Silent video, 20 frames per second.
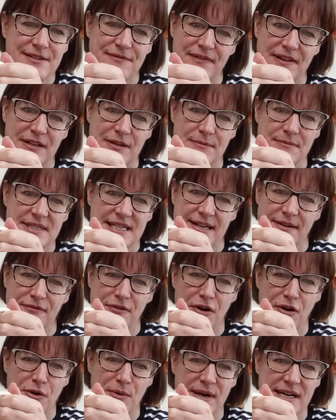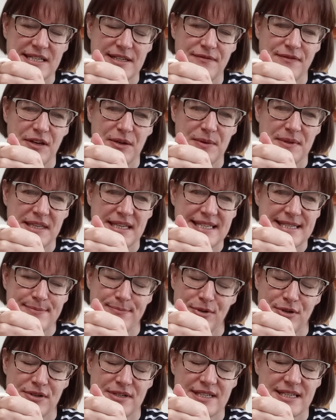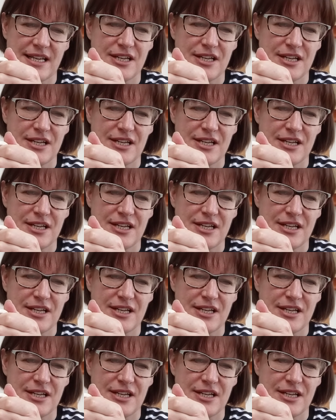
films, and I've got quite a few of these mugs.